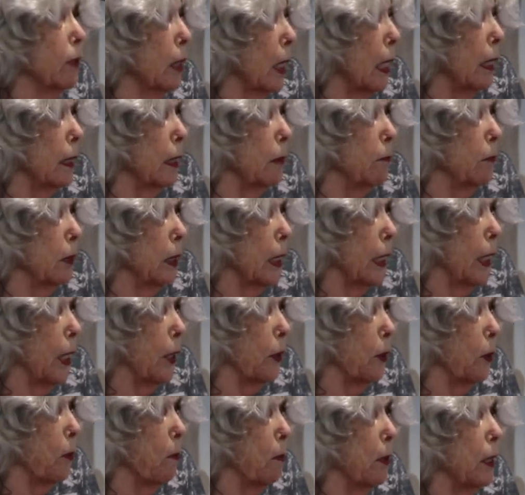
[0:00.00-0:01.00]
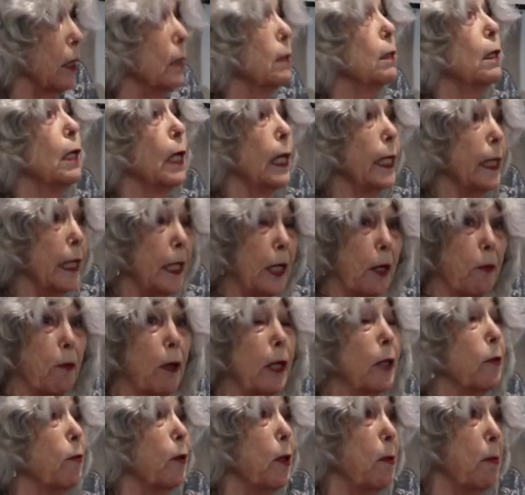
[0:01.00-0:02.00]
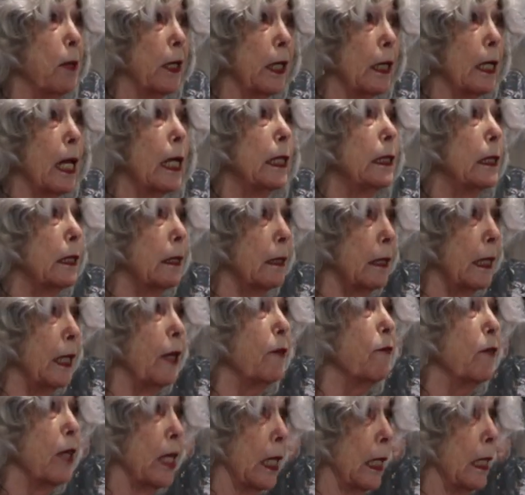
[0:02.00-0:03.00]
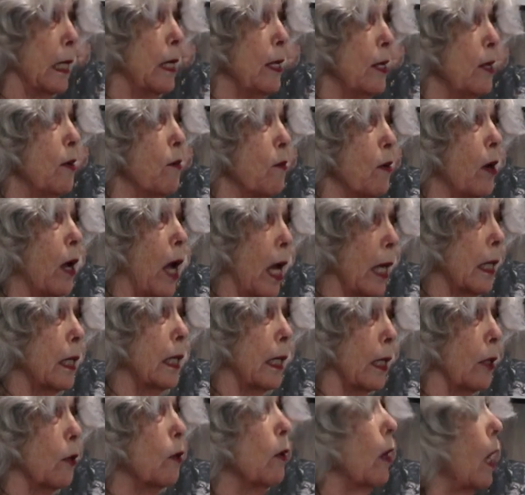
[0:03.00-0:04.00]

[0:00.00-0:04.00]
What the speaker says: got them together. But at any rate, it would have been a nice evening, I think.